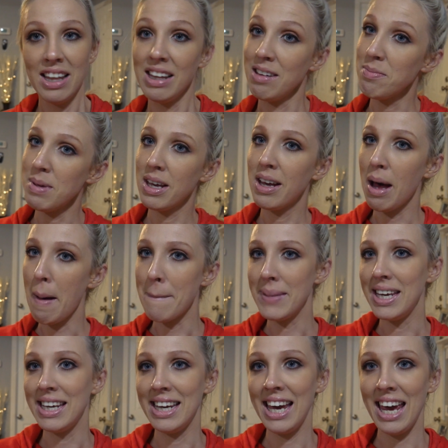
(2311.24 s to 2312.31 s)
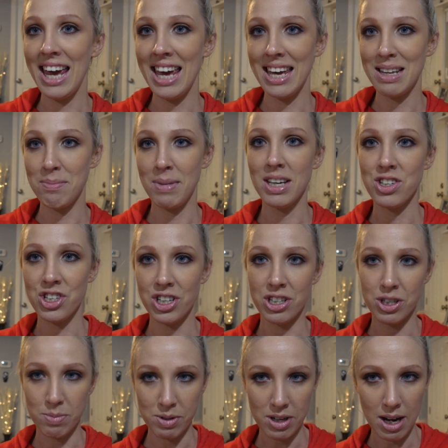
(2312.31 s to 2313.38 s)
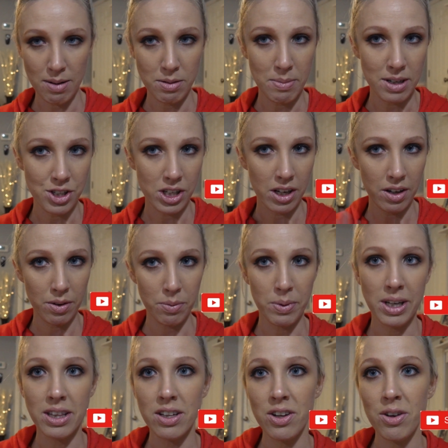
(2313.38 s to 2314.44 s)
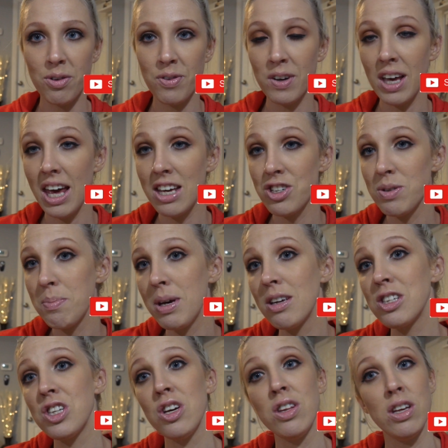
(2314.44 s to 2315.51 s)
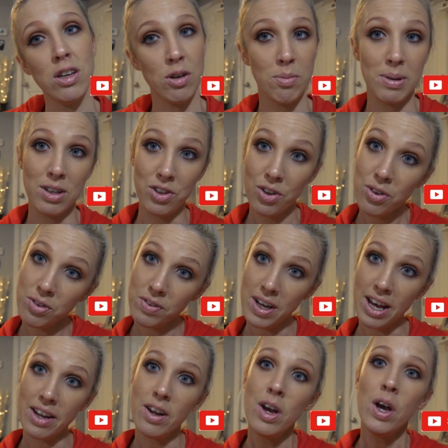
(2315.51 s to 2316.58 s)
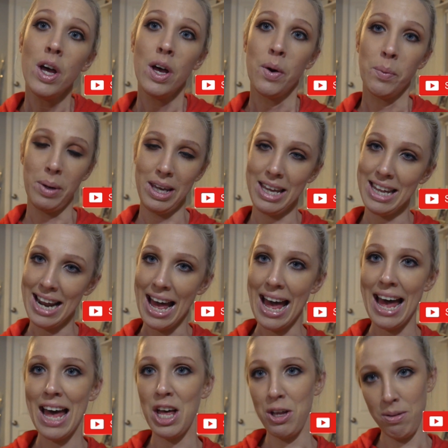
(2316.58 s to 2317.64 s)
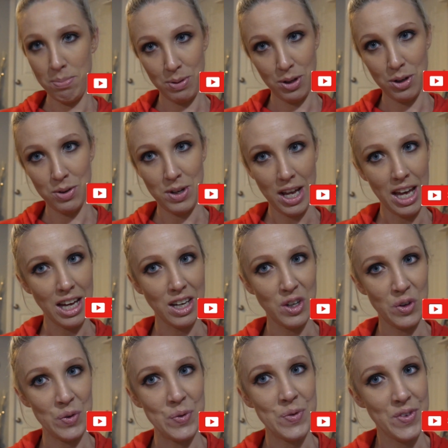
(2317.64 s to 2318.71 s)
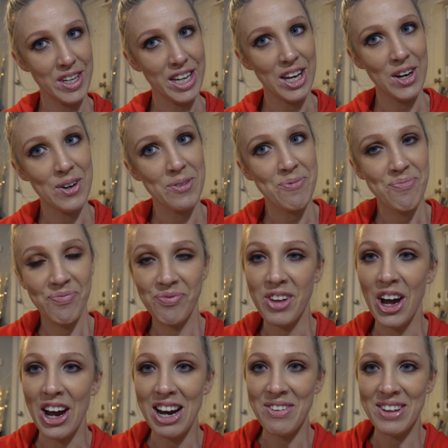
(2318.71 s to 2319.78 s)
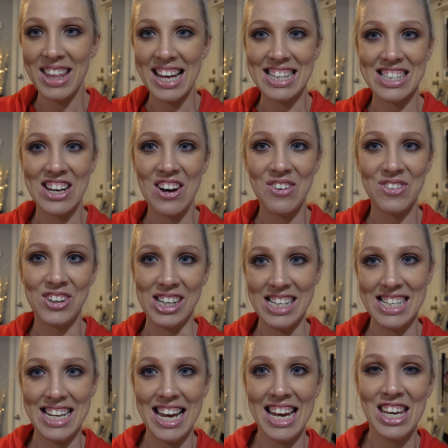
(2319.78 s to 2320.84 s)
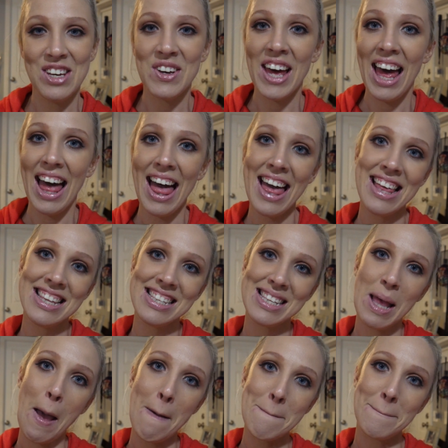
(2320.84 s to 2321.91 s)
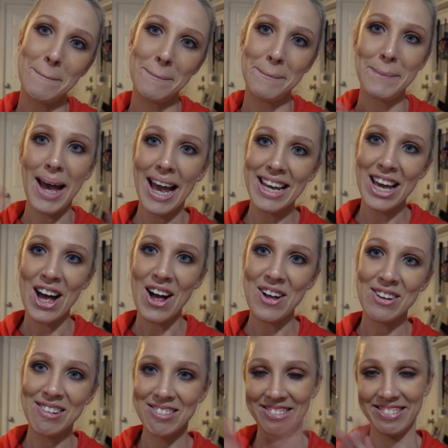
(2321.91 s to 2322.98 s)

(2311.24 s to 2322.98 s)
leave me a comment. And make sure you subscribe to my channel, ring the notification bell so that you'll be notified when I upload a new video. Alright, well that's all for today, you guys. Bye, y'all.